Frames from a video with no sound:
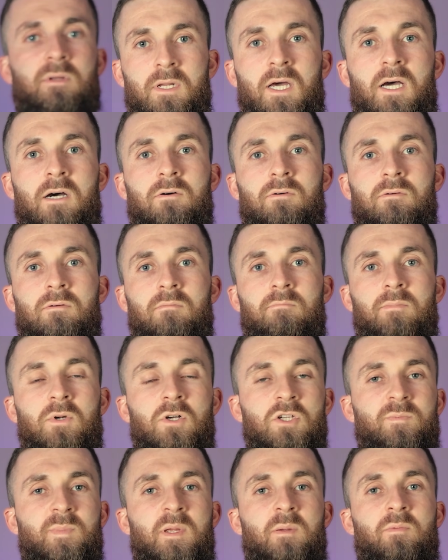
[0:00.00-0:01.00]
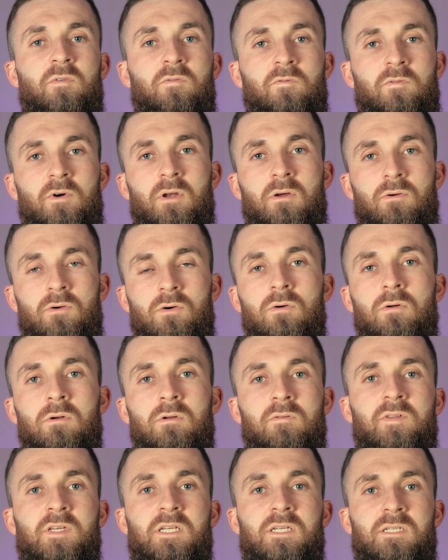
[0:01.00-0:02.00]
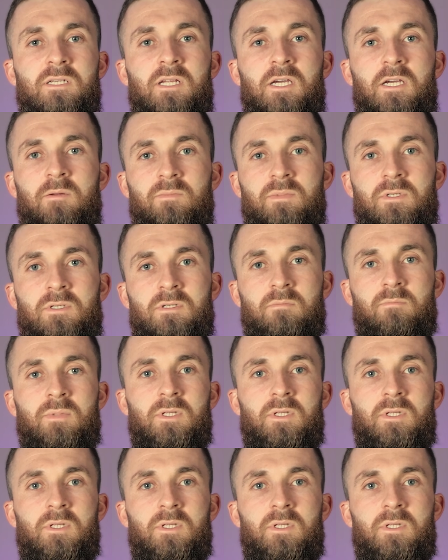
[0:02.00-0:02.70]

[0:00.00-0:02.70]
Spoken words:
Now, most people follow all of these steps,